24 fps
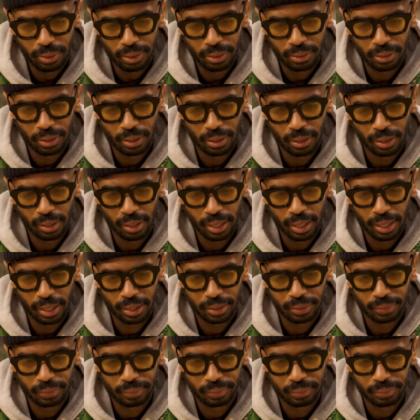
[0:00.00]
What do you call that?
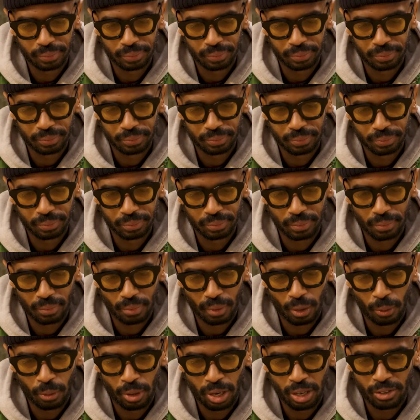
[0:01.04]

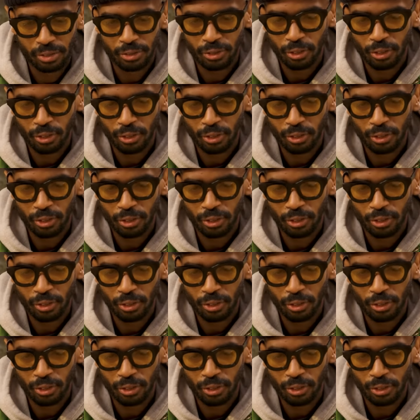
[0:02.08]
When they